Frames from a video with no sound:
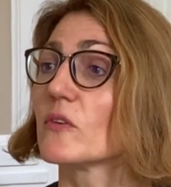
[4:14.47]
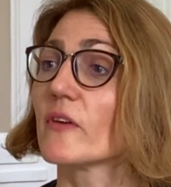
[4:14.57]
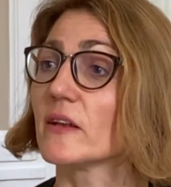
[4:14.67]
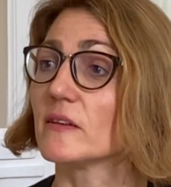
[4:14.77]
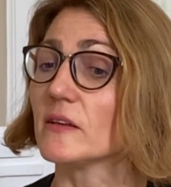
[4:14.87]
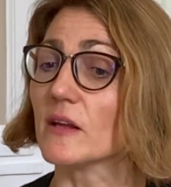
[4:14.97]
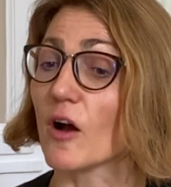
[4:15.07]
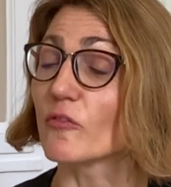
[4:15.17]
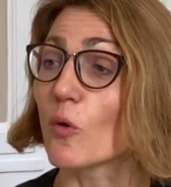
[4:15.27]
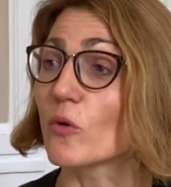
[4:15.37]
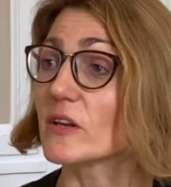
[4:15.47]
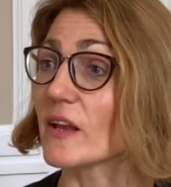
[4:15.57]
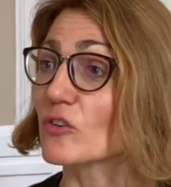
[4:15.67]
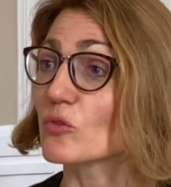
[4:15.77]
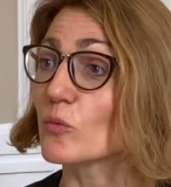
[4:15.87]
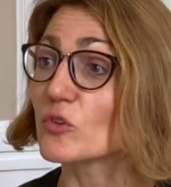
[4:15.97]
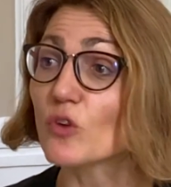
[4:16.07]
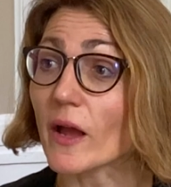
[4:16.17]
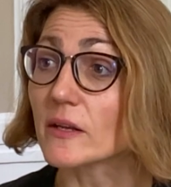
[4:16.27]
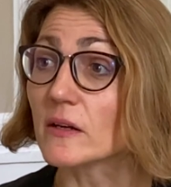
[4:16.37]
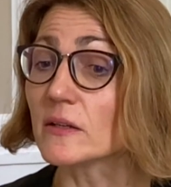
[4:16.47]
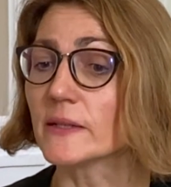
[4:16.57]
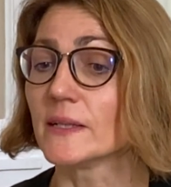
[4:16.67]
vivendi of coordination with China